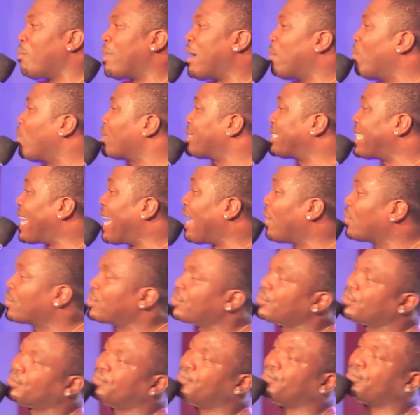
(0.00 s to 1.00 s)
Poor man must shout.
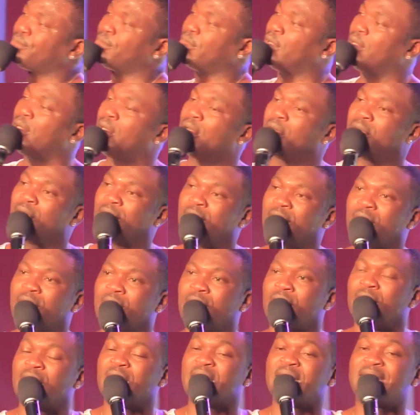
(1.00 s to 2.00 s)

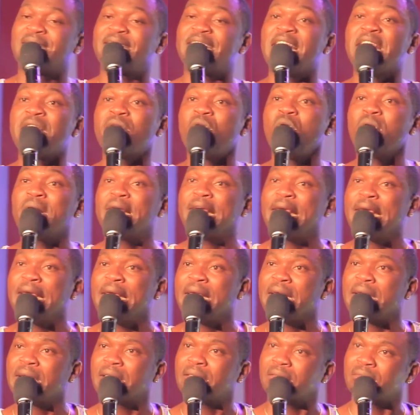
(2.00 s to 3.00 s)
Single
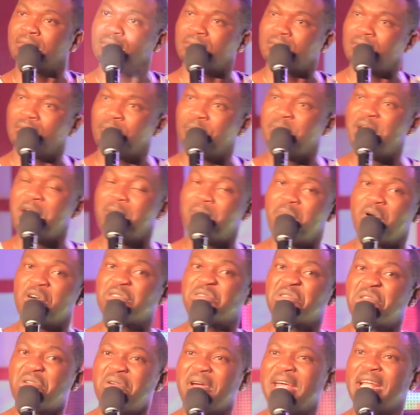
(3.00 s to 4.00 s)
key. Big
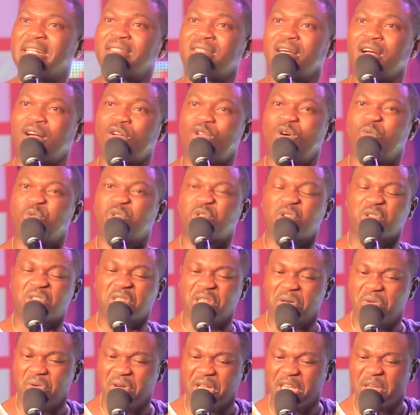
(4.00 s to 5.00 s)
boys, you don't enter club with a
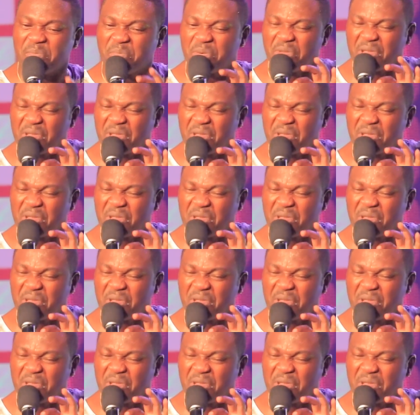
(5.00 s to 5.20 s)
single key.